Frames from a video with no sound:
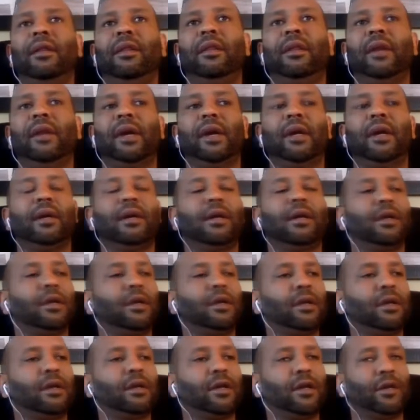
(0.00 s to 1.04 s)
that
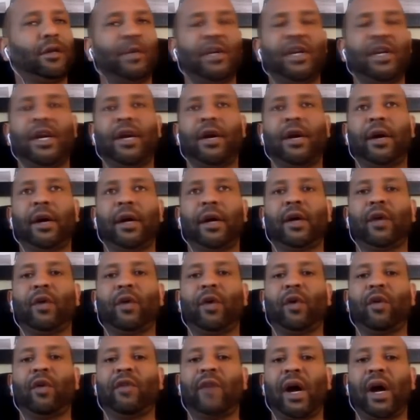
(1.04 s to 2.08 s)
could be carrying
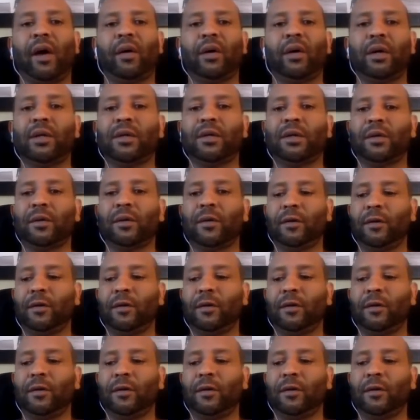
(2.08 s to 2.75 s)
coronavirus.